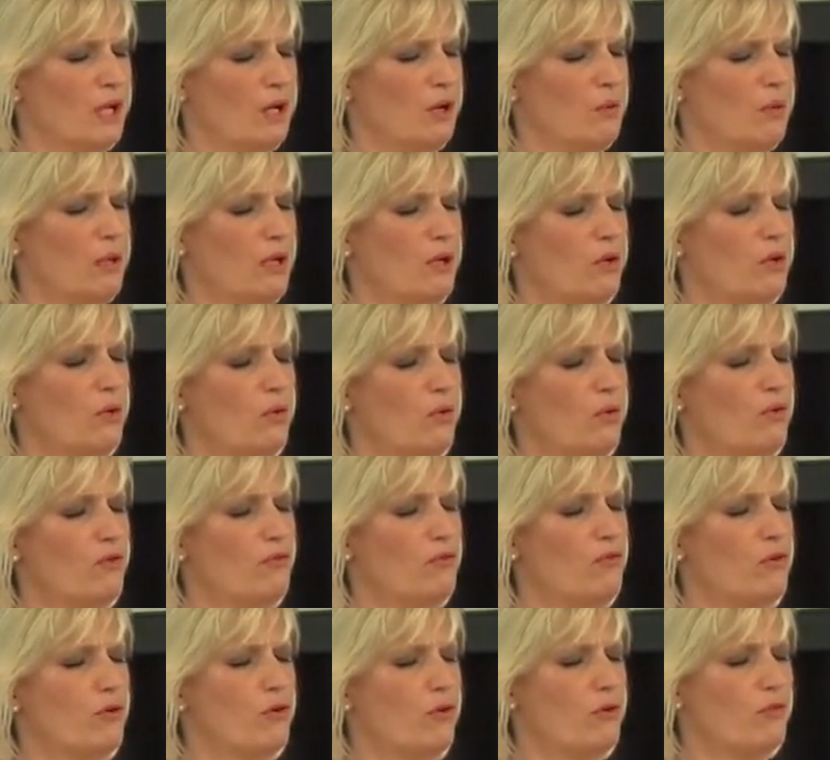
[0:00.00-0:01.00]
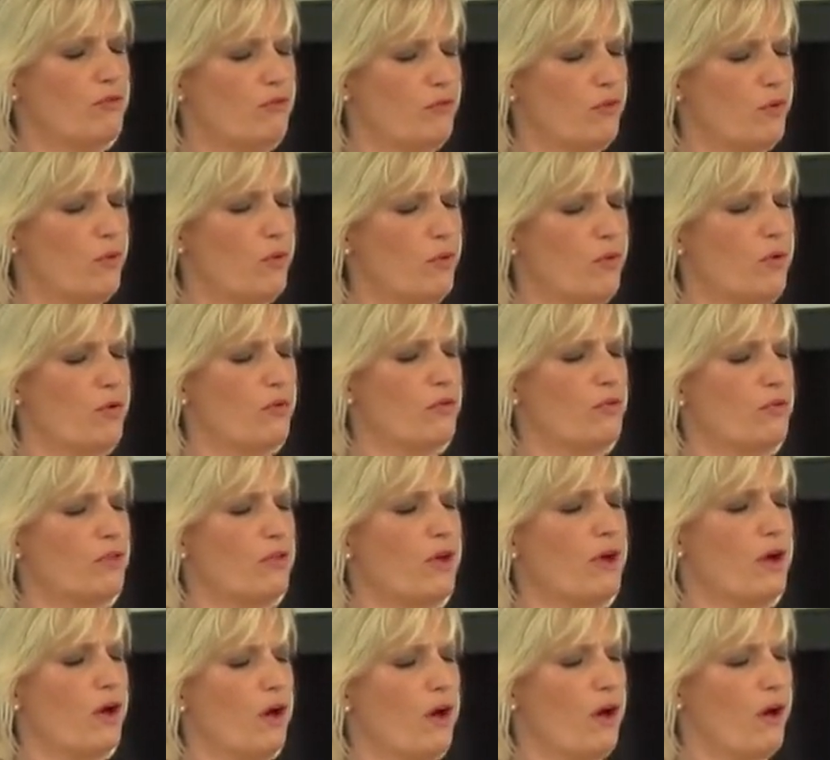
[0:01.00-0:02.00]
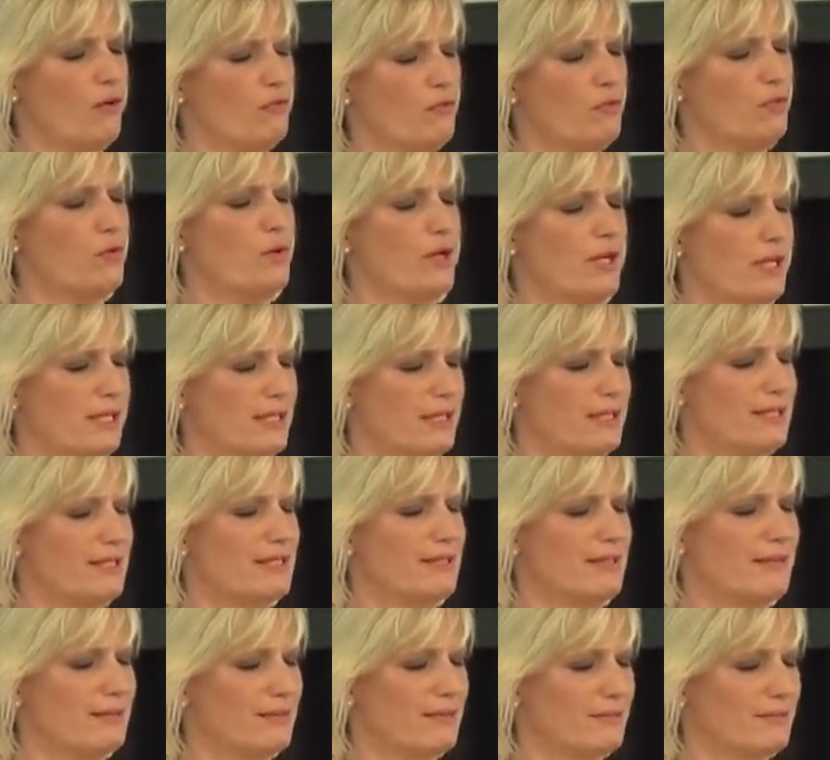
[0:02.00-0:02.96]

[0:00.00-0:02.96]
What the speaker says: We call forth a voice.